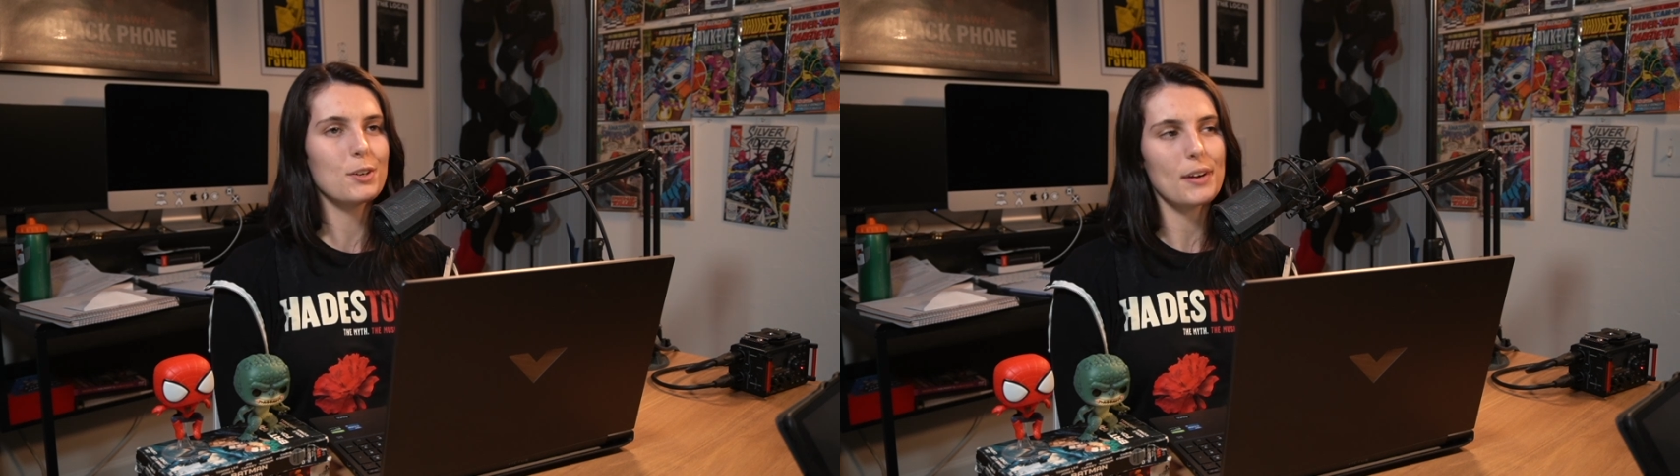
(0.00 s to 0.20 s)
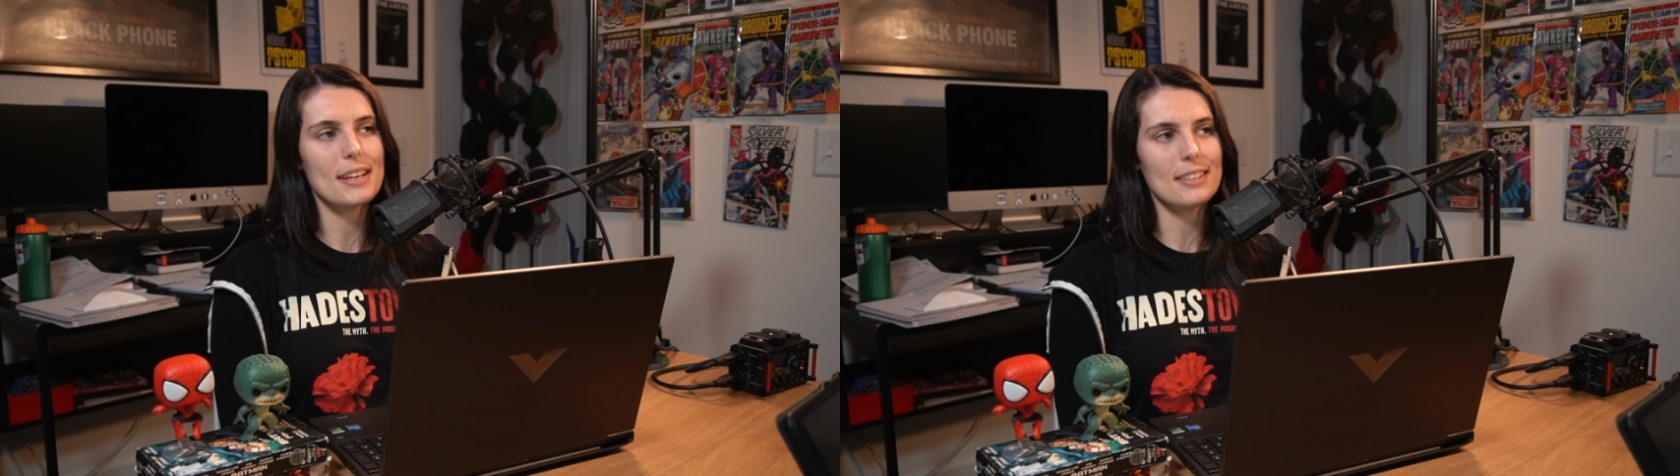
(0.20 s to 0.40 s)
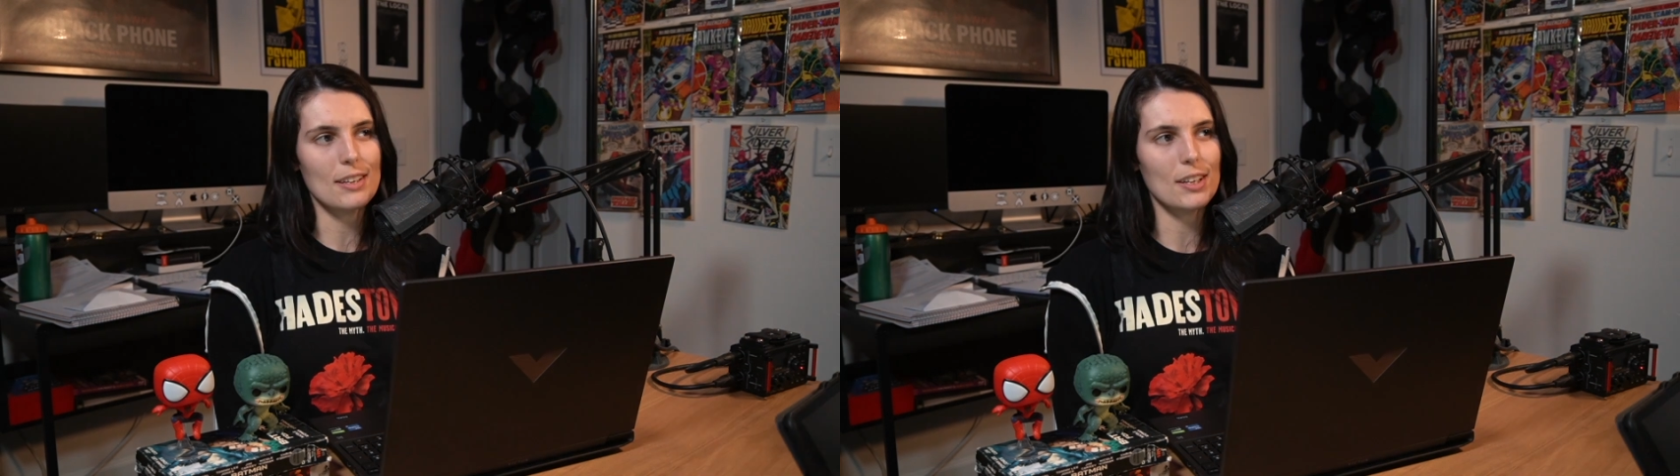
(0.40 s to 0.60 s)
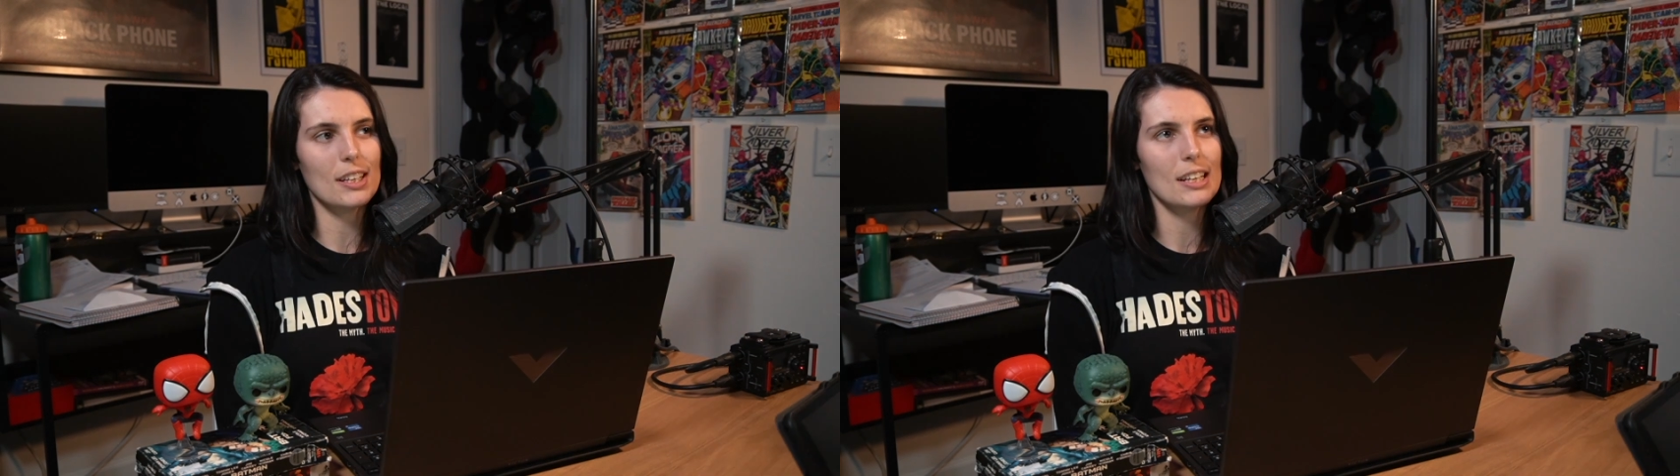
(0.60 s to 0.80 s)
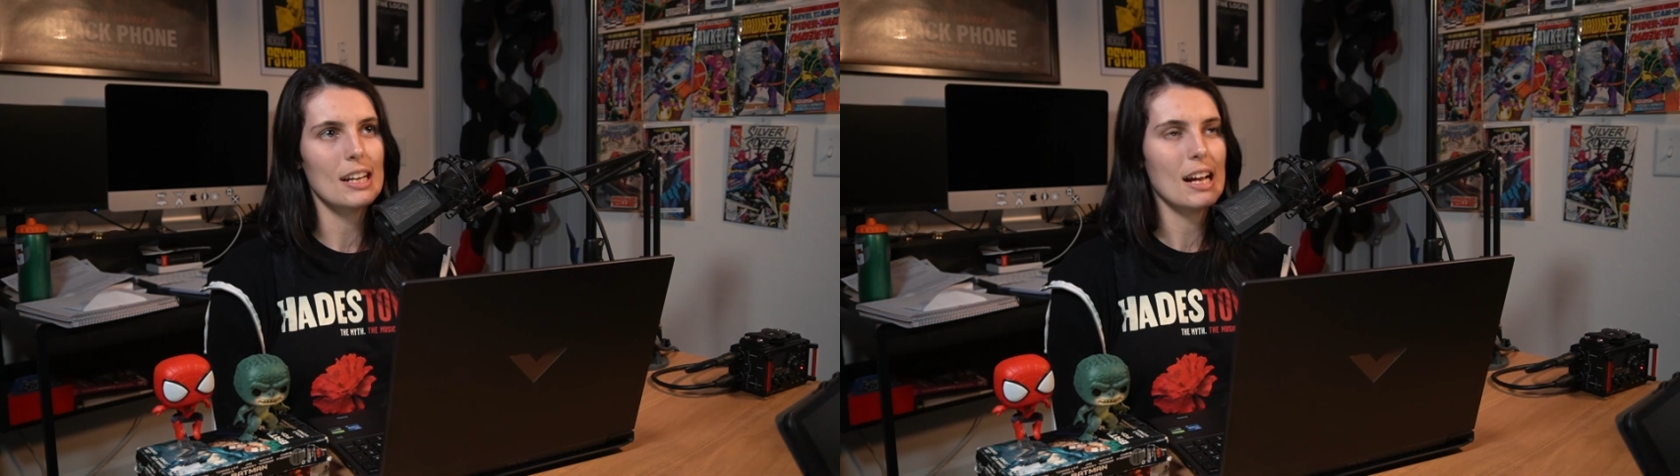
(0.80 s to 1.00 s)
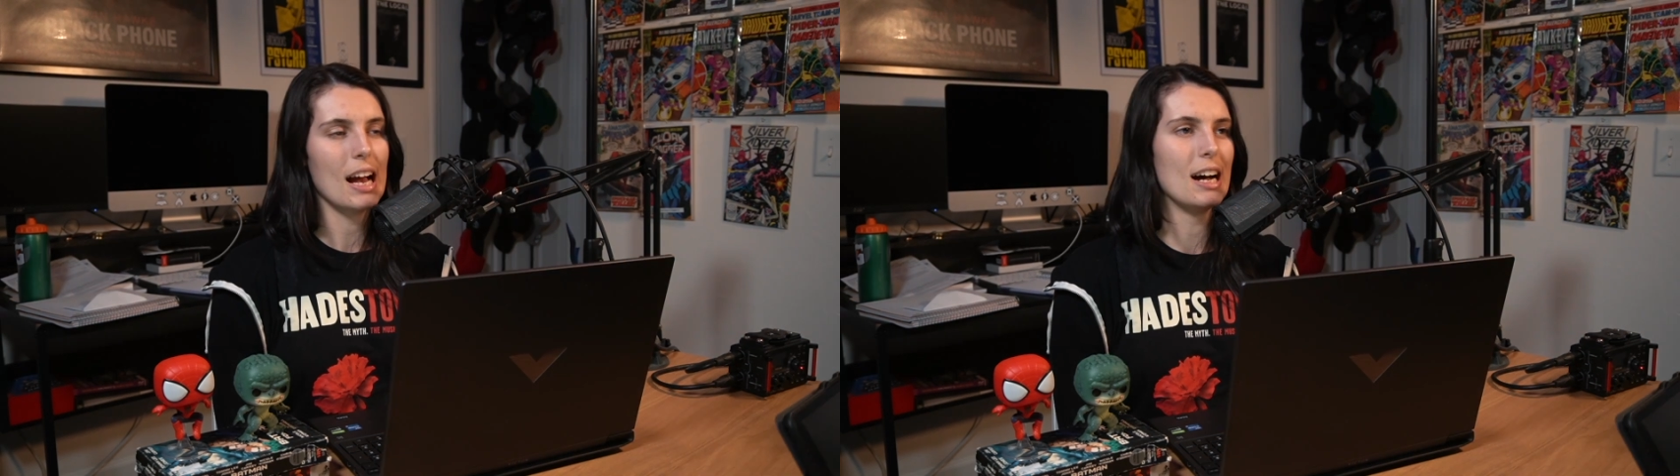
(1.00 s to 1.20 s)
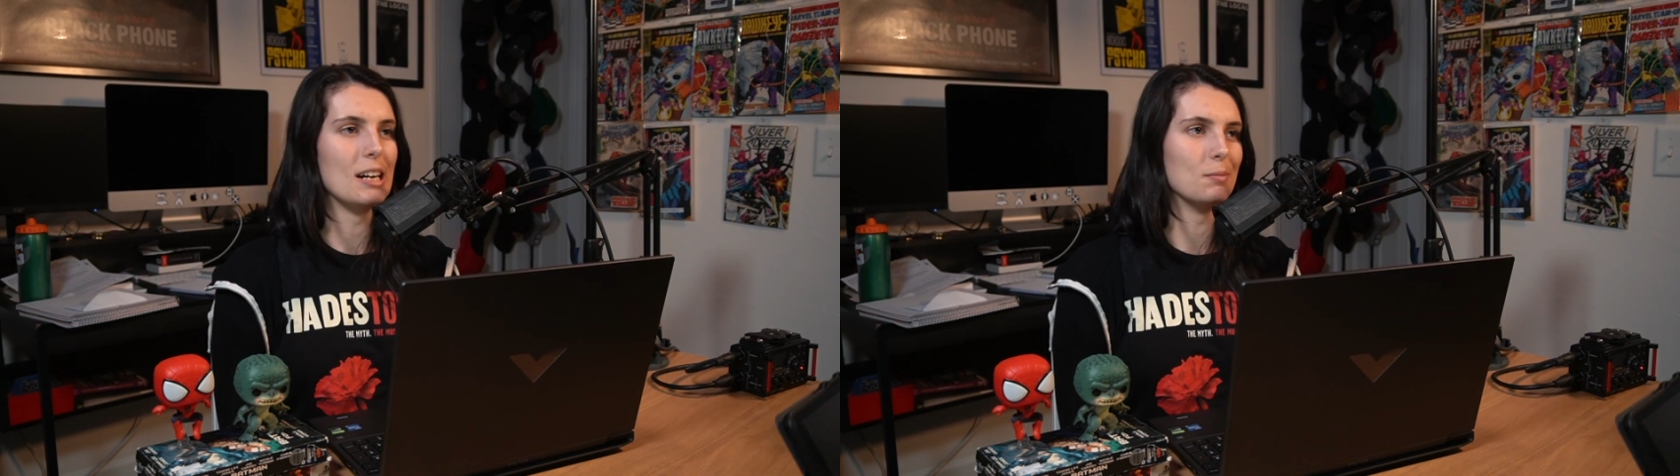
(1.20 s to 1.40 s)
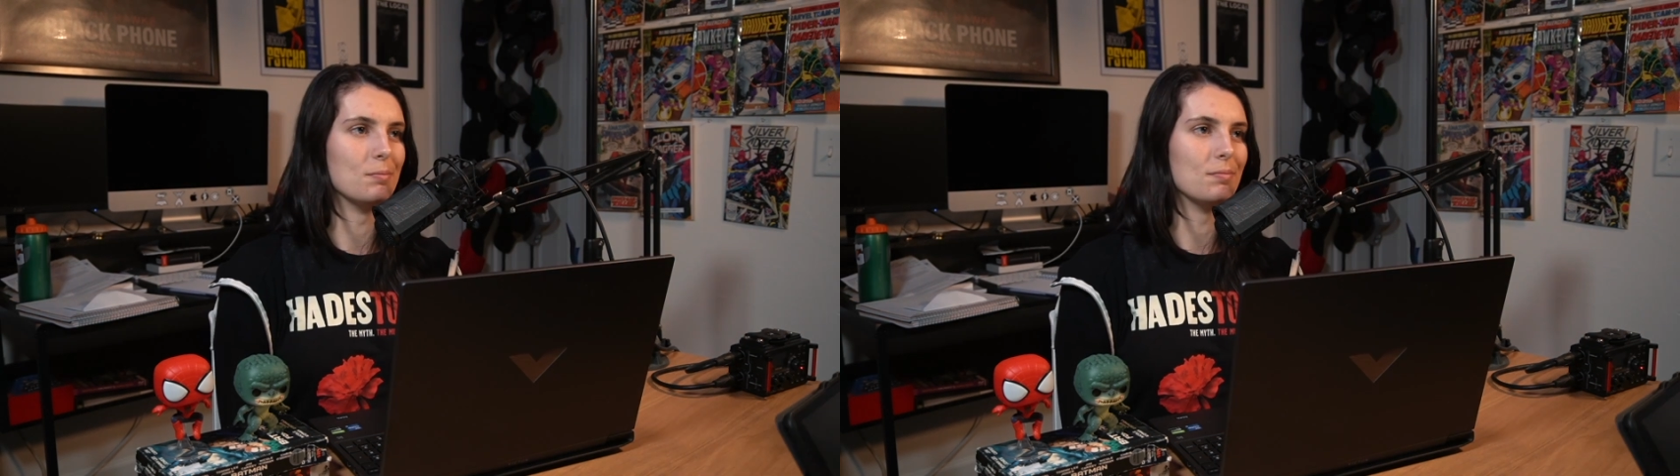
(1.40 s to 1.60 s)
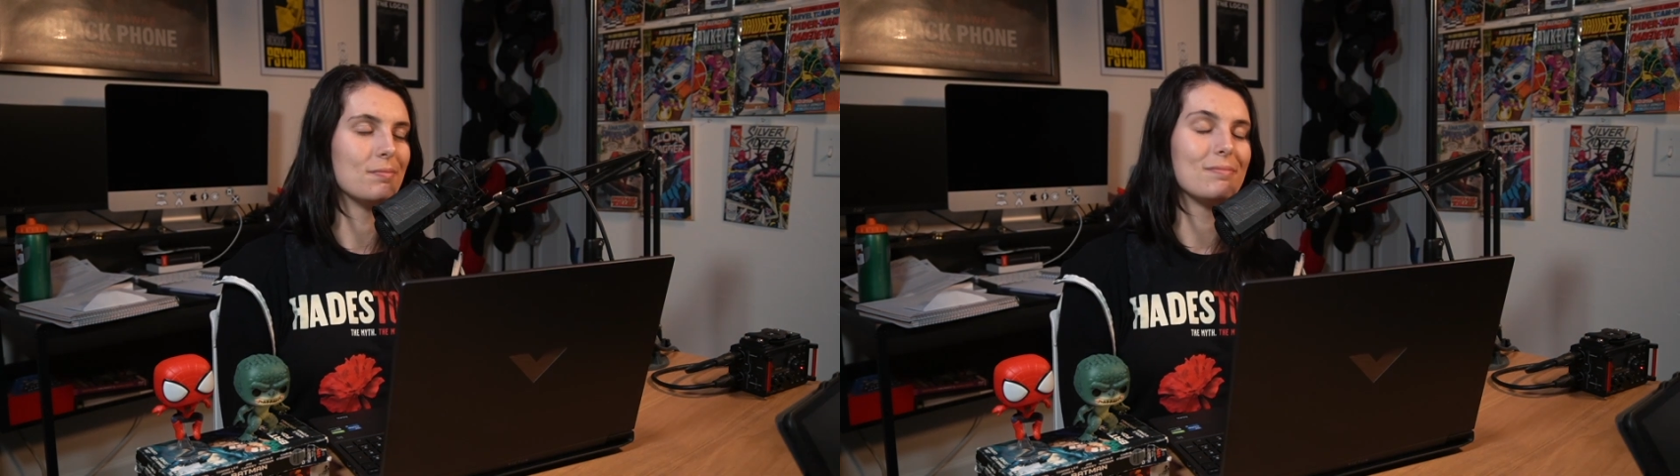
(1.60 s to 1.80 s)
crazier. Lighting.